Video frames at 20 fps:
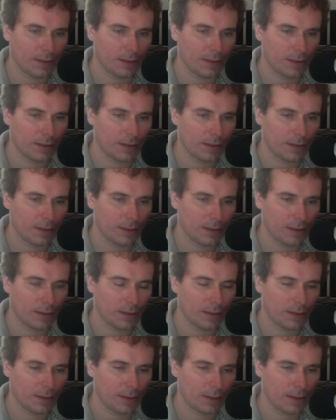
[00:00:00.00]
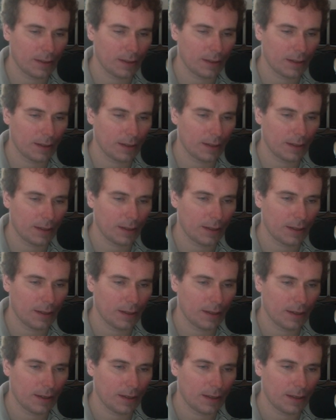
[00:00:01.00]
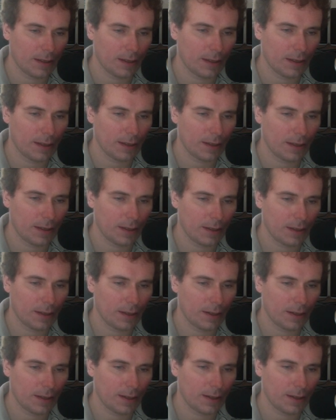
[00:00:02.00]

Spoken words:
[no speech]